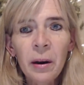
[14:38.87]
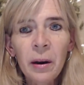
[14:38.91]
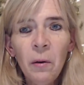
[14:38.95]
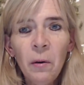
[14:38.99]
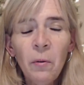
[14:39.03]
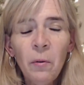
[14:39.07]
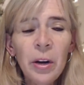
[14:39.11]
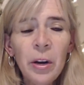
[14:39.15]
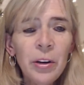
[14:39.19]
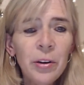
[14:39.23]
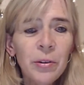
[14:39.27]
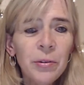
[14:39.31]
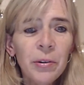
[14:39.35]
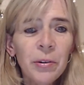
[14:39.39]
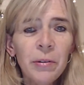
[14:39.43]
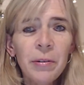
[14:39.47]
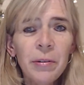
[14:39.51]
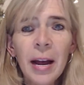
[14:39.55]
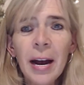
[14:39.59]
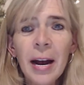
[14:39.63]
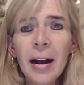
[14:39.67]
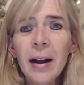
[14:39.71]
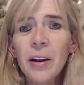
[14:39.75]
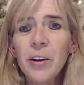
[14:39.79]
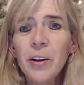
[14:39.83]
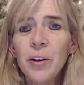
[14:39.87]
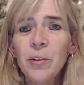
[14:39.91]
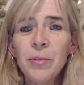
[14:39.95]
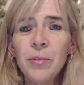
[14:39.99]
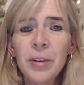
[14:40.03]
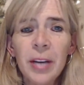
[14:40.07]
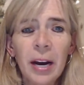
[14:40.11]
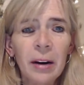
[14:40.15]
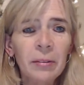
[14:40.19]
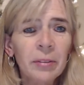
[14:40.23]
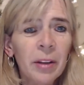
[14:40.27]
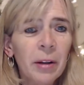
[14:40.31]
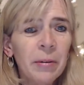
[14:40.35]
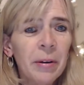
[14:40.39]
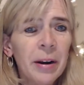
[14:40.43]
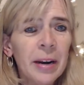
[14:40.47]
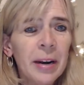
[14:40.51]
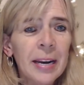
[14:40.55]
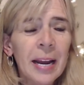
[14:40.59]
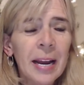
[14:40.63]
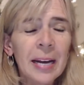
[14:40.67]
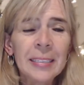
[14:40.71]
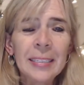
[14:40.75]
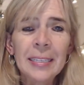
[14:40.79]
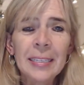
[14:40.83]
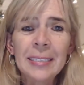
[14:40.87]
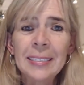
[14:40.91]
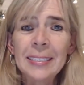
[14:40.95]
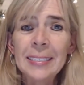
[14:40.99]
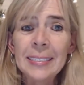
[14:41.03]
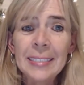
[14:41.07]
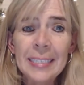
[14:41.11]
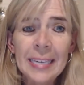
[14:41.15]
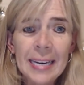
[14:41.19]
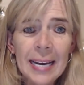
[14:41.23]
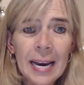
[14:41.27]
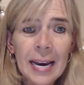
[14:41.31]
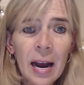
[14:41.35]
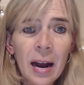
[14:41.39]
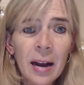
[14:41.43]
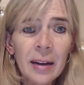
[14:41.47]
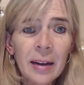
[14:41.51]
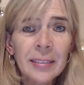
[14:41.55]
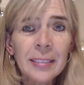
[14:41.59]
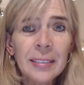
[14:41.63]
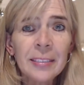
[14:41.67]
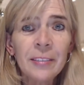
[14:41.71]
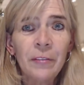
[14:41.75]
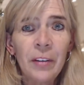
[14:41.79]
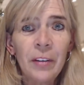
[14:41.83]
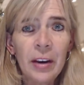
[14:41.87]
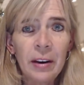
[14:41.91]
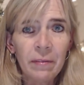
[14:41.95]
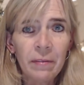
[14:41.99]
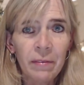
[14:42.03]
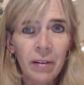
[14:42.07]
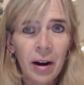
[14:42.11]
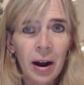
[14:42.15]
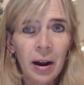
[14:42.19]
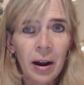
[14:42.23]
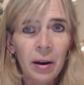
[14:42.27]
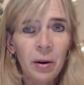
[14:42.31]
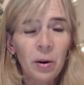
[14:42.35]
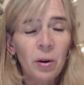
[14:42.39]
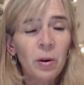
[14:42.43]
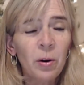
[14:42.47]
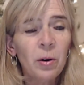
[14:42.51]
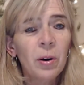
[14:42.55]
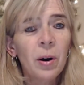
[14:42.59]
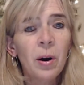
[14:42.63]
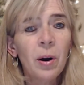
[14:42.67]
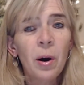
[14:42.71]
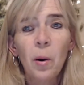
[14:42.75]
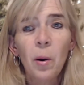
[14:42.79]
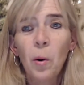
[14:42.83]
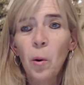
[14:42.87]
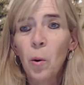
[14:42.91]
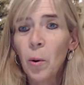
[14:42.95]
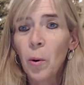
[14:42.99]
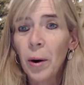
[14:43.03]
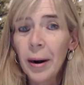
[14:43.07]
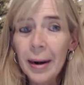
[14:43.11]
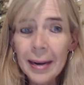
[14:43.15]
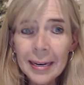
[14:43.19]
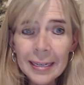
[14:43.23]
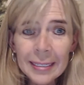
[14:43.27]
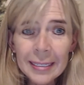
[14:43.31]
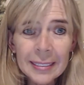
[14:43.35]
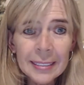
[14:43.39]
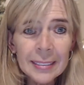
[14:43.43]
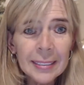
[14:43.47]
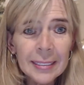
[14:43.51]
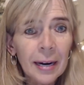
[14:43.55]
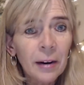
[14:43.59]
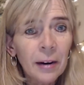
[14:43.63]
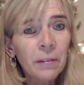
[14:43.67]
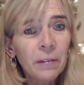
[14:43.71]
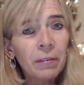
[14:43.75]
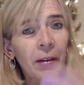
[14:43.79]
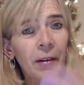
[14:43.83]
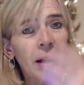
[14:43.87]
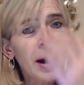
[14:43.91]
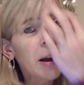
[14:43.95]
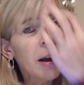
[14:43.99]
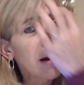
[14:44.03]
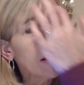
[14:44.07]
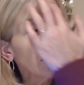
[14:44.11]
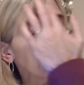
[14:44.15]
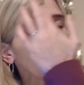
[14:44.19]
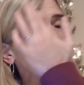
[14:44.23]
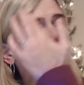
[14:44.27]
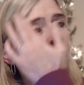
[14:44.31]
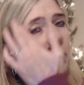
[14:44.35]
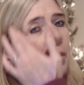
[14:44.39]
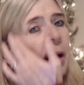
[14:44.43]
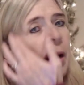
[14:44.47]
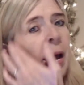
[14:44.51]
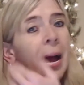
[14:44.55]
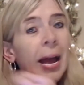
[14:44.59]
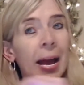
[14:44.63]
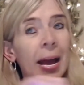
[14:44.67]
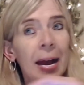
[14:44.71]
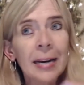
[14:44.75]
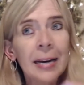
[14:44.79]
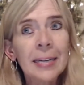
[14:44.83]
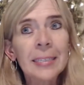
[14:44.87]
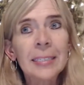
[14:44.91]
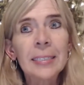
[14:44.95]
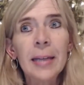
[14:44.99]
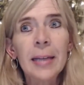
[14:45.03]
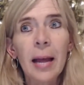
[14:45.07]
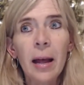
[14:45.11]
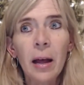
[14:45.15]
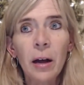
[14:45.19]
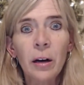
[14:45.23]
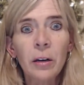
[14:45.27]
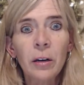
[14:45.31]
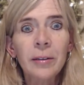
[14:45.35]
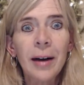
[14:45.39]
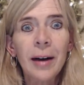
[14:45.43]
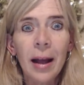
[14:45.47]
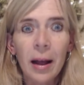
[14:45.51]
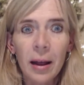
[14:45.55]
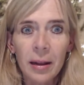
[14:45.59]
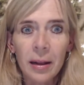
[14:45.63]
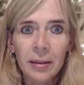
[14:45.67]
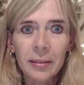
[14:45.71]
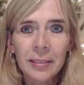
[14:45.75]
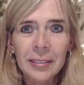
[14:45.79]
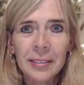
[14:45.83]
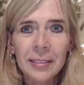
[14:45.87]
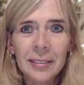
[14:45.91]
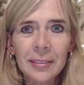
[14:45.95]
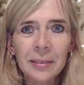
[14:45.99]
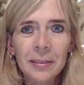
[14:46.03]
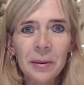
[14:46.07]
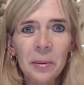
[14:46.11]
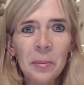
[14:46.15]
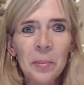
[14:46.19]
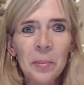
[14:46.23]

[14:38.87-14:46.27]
When you do that, you download it as a CSV file or an Excel file, XLS.